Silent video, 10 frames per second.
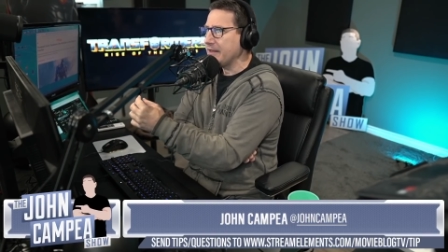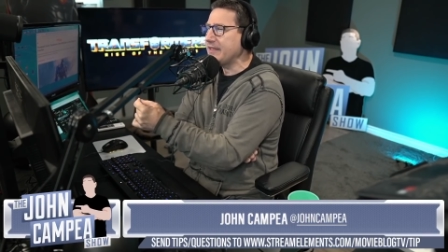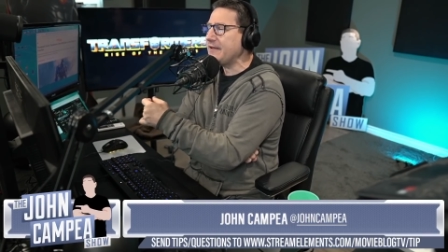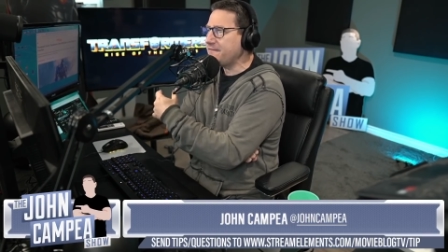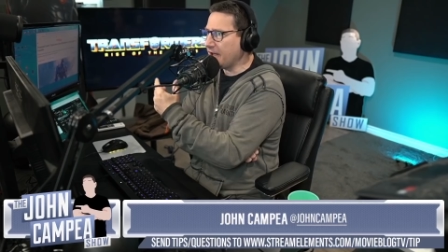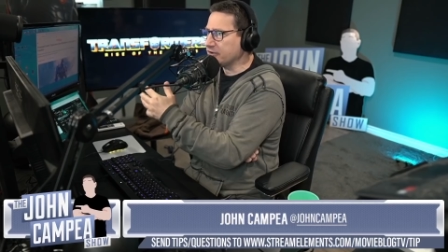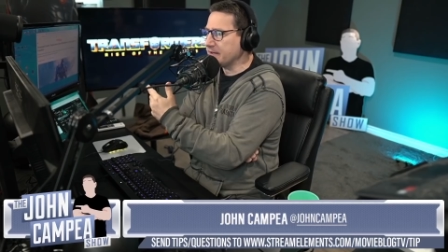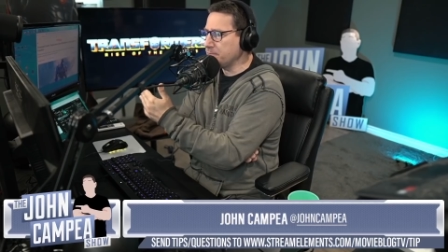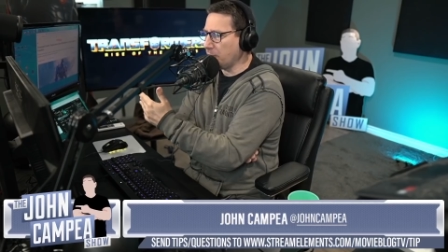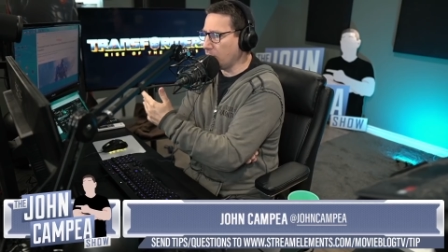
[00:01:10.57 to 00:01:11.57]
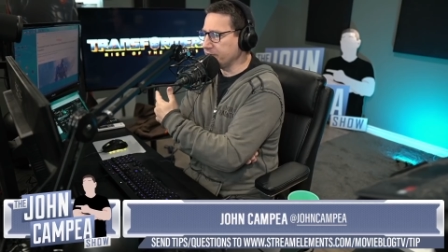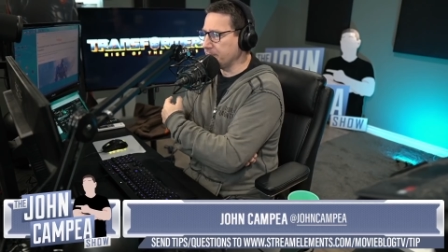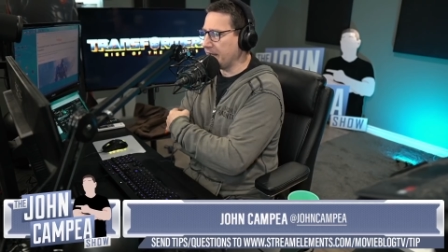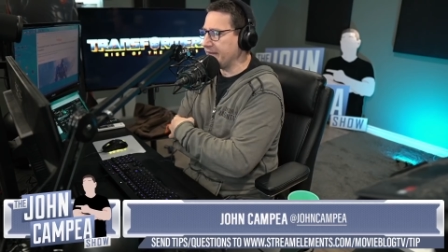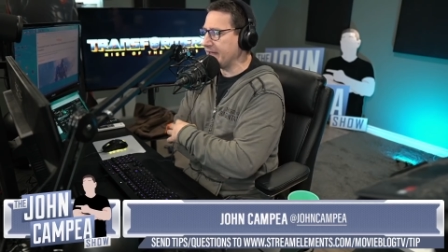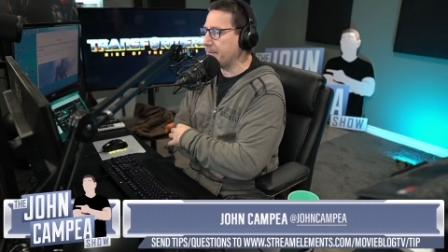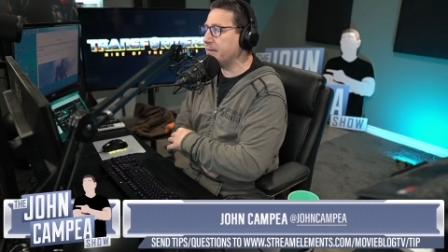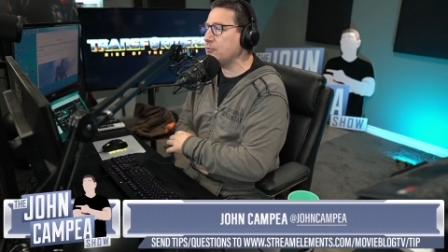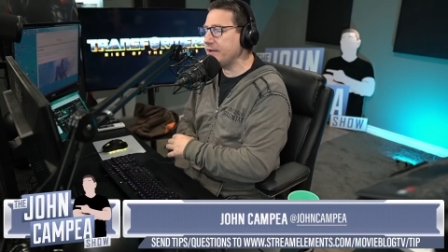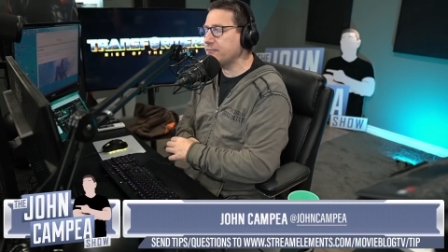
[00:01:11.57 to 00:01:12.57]
they felt emboldened by that.
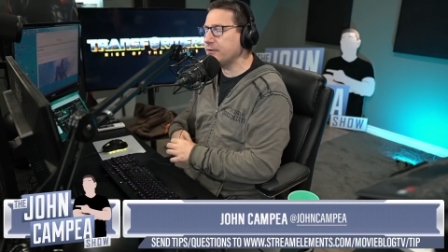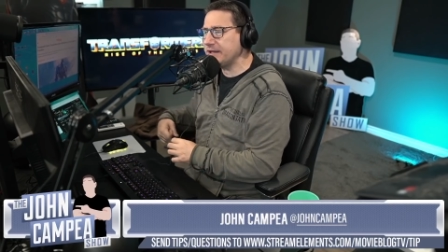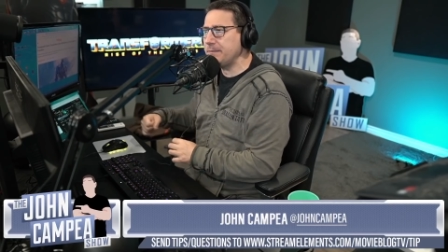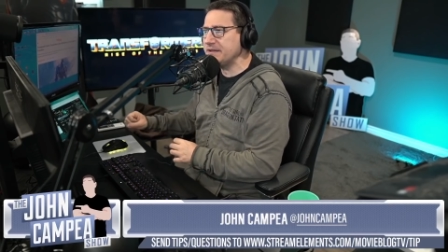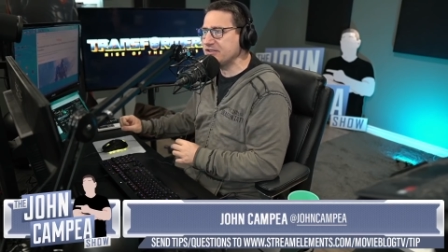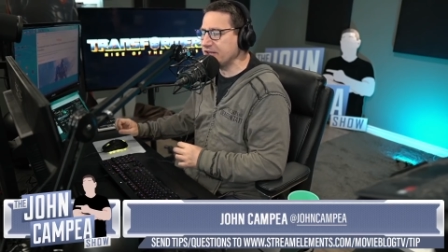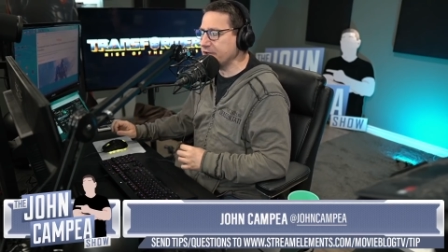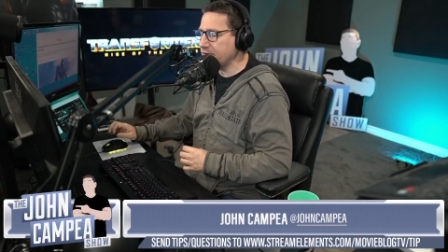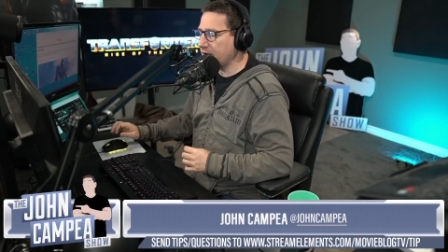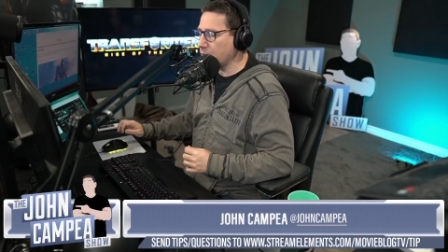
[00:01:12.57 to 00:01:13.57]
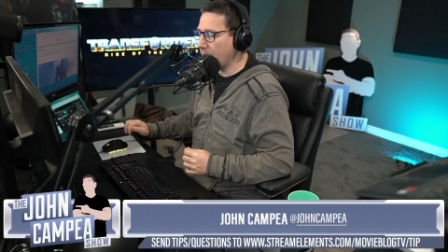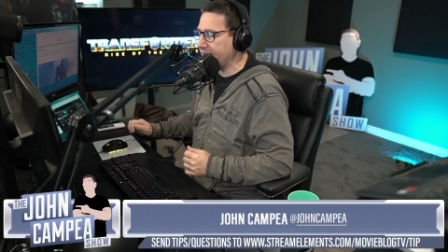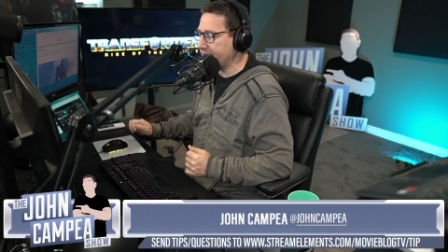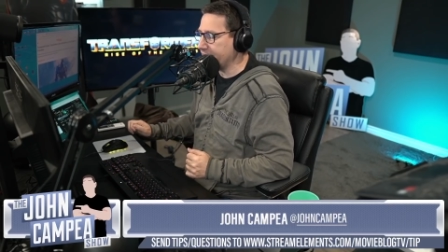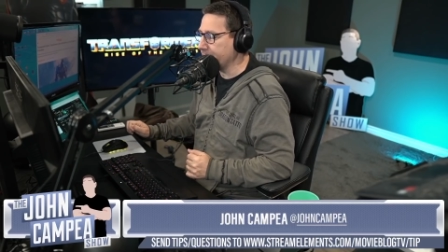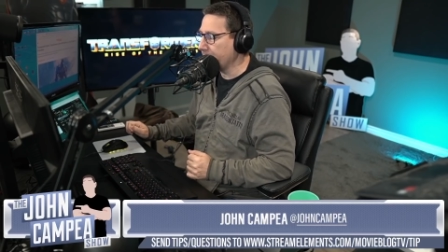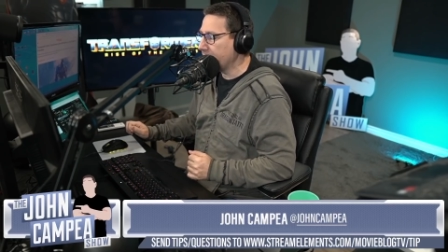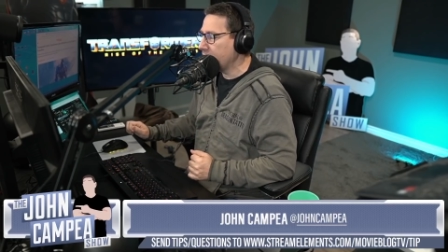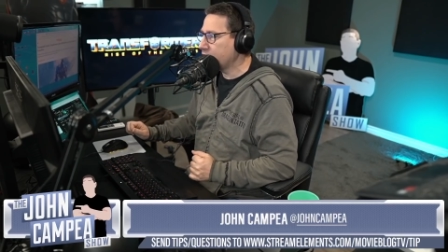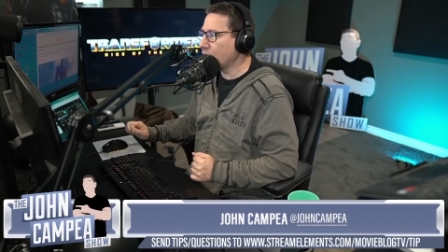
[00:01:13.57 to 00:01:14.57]
But we've really been sitting around waiting
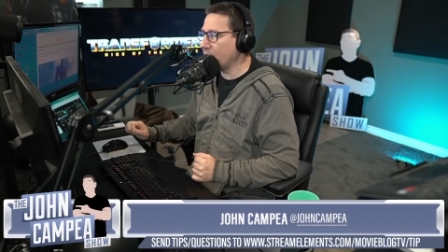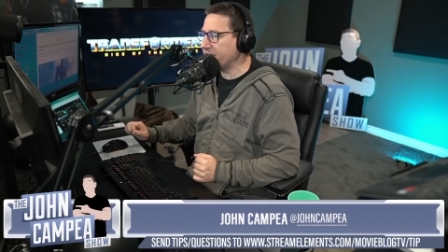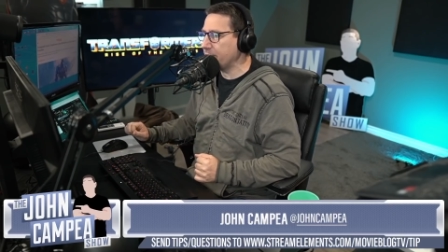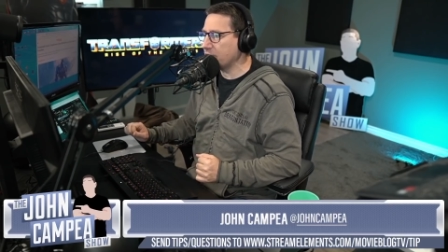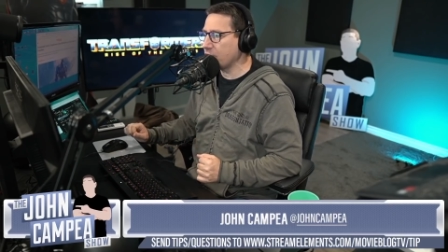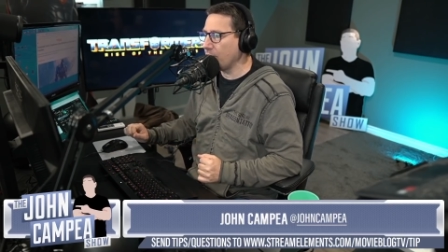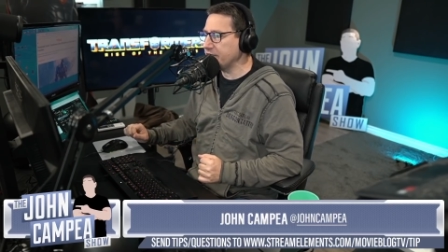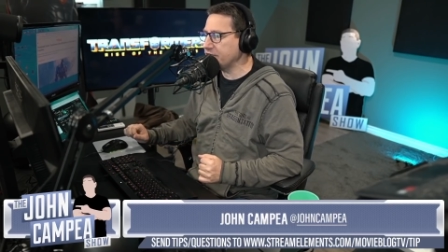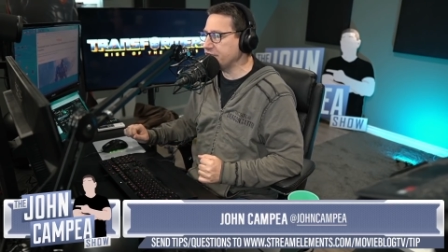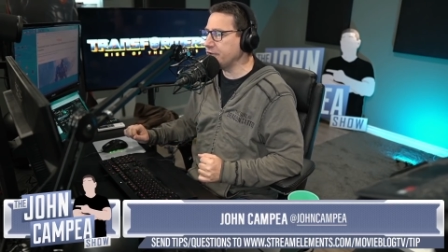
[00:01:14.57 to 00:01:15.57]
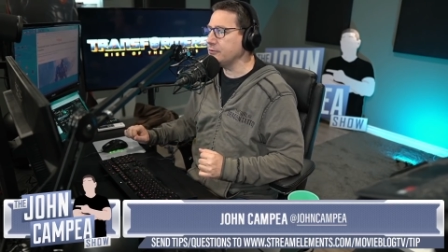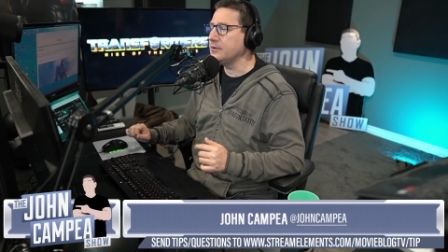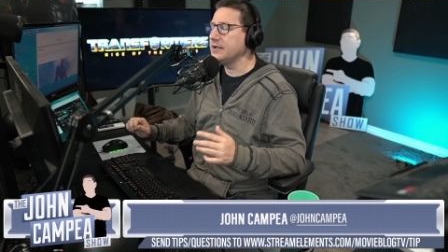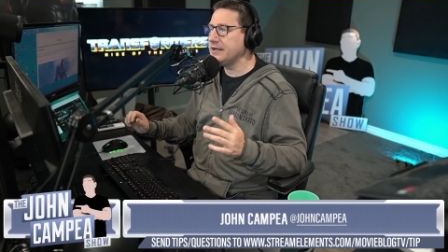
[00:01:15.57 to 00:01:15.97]
for what they were going to do.